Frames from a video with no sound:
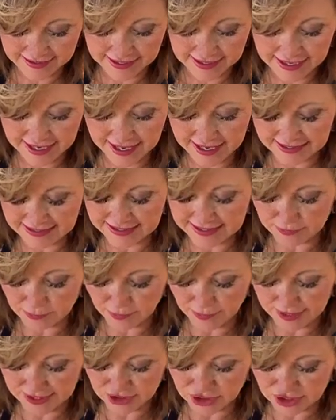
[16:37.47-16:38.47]
And then I had
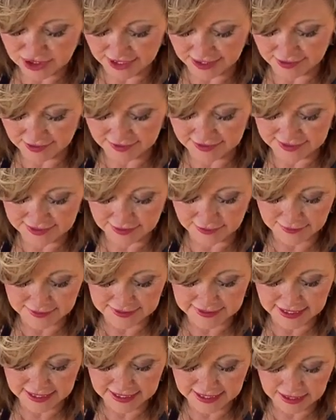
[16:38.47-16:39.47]
some white cheddar. So
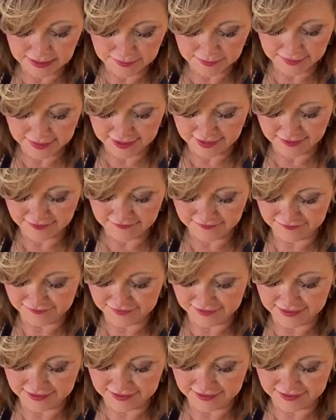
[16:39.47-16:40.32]
it's a little bit of